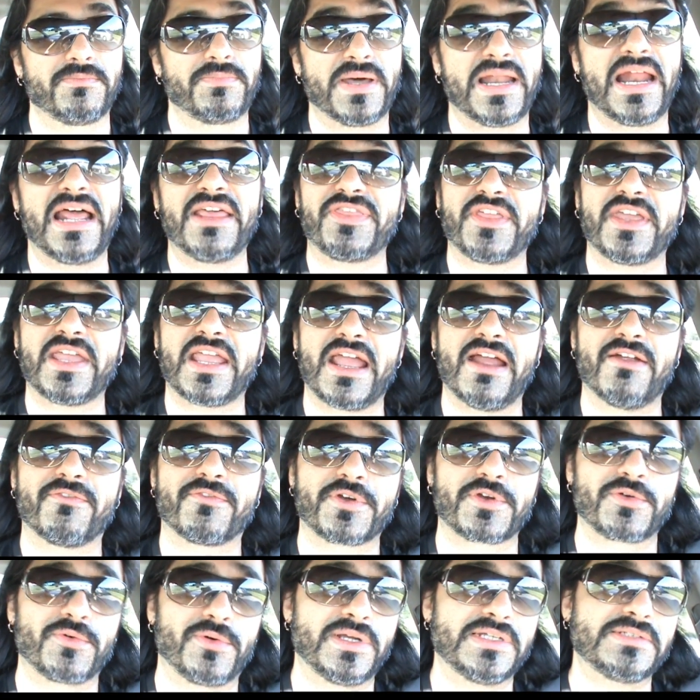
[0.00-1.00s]
But I think
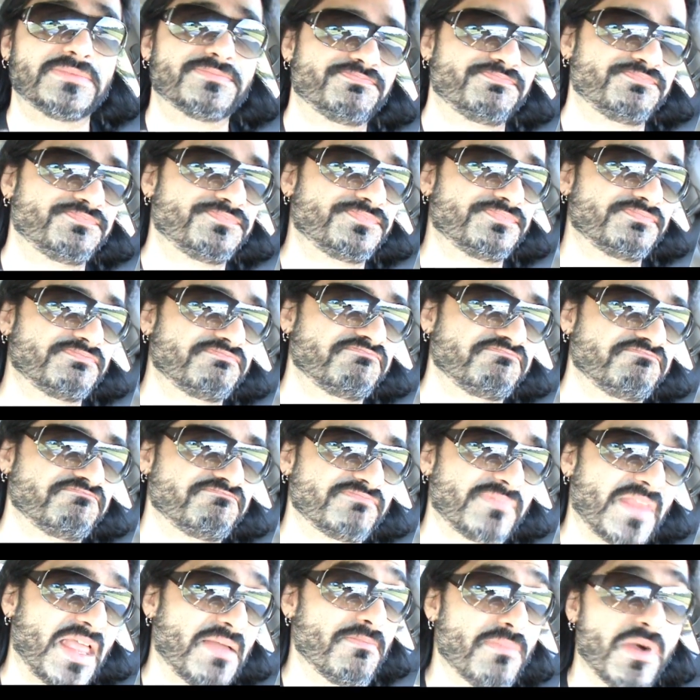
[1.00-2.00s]
everyone,
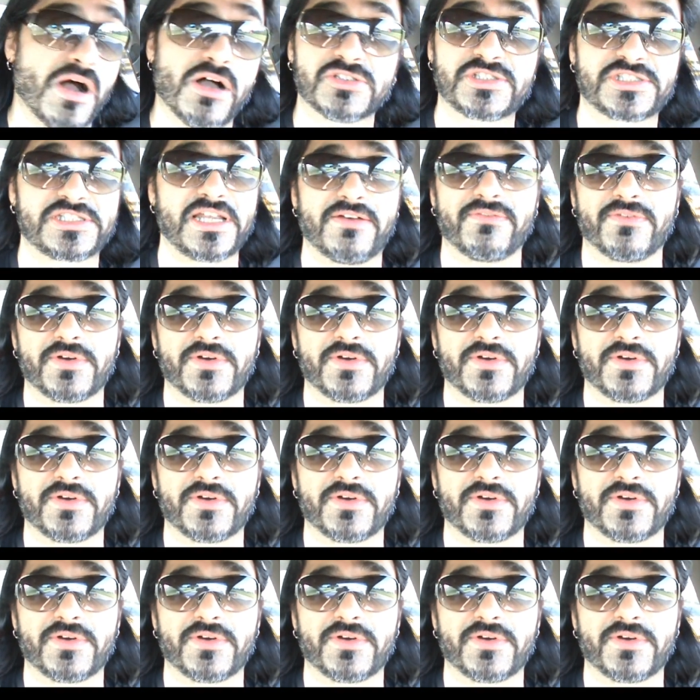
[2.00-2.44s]
and most